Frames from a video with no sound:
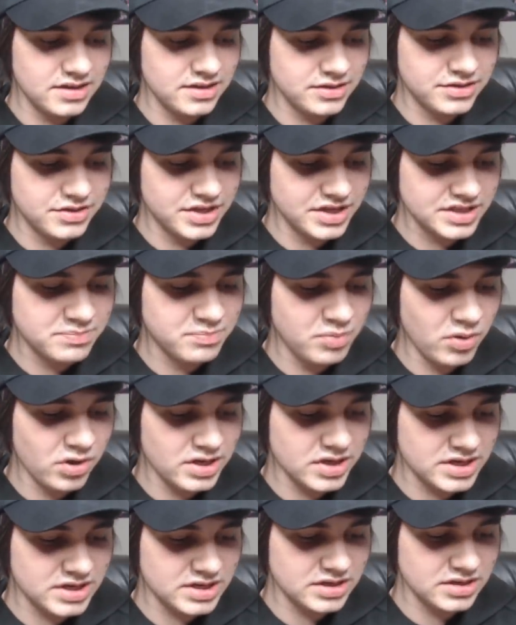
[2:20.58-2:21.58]
this
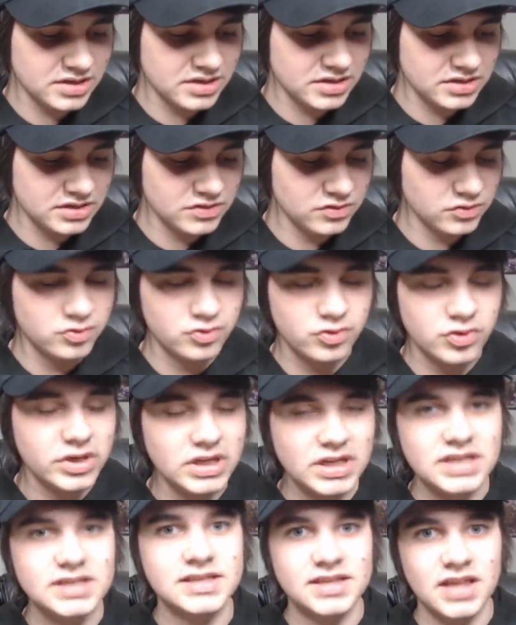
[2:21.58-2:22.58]
book
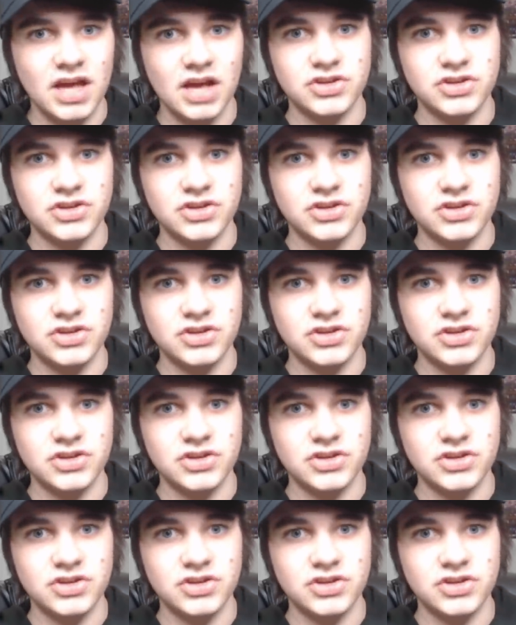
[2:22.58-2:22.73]
really did that